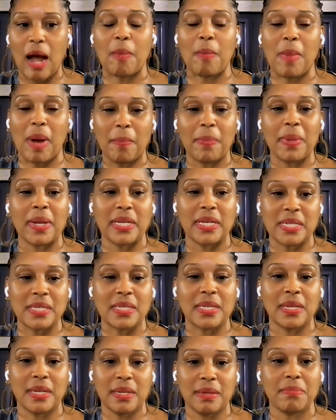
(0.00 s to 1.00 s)
my
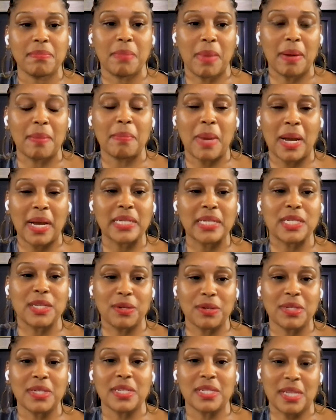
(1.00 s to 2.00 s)
bestie, my, my interior
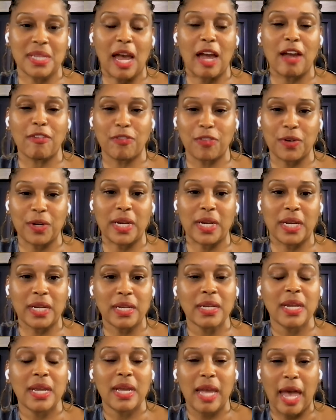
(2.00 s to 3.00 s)
design friend,
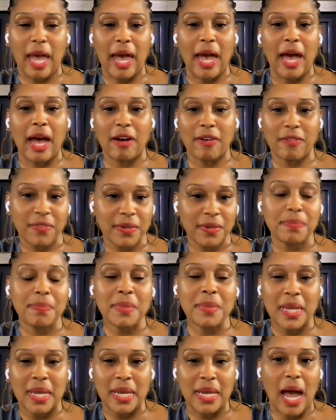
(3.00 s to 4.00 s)
Alvin.
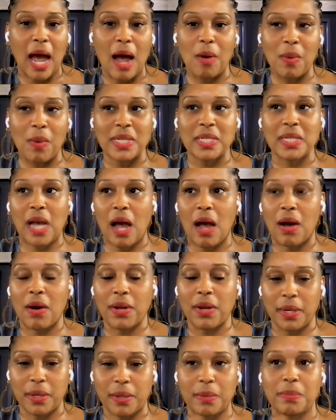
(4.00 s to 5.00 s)
I always call
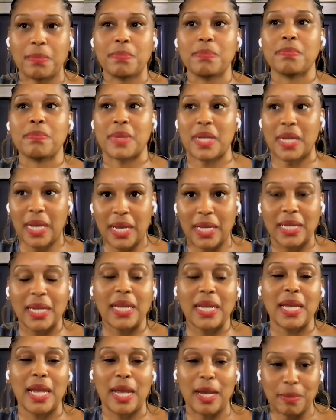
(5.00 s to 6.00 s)
him, and he
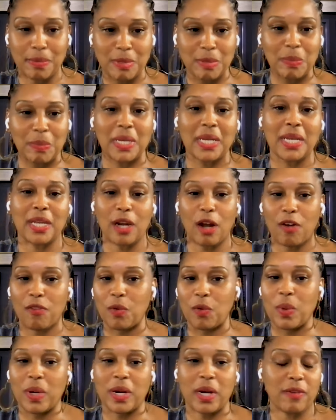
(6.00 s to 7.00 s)
helps me get over
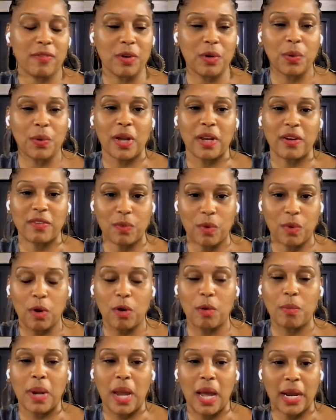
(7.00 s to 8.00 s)
whatever creative
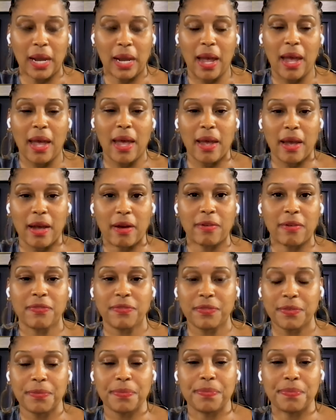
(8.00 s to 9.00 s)
roadblock I have.
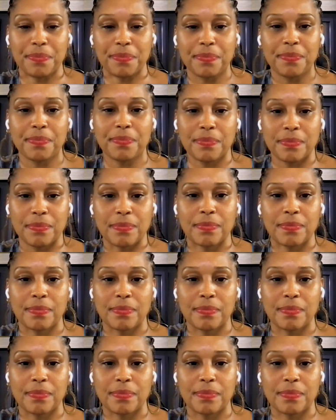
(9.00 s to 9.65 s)
Fill